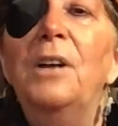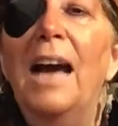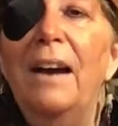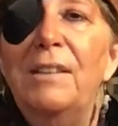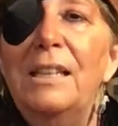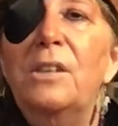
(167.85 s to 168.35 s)

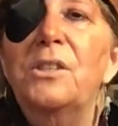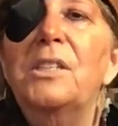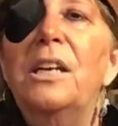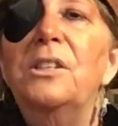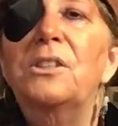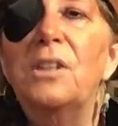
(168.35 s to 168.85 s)
Have a little
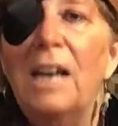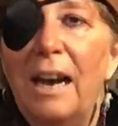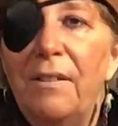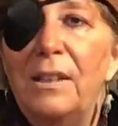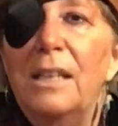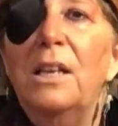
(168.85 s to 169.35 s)
seltzer,
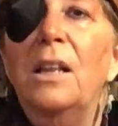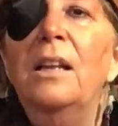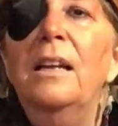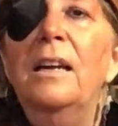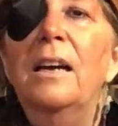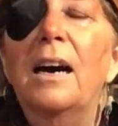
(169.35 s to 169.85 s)
have
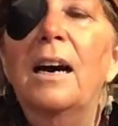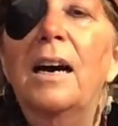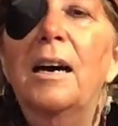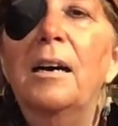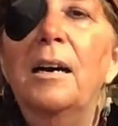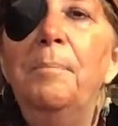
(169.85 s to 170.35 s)

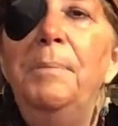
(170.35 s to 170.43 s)
a